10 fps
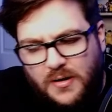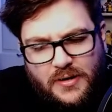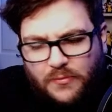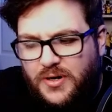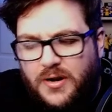
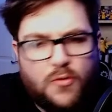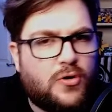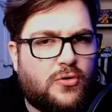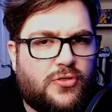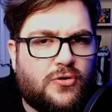I want to know all
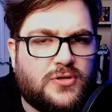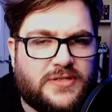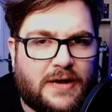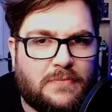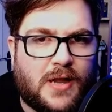your thoughts
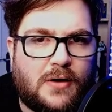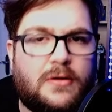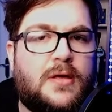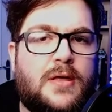down below.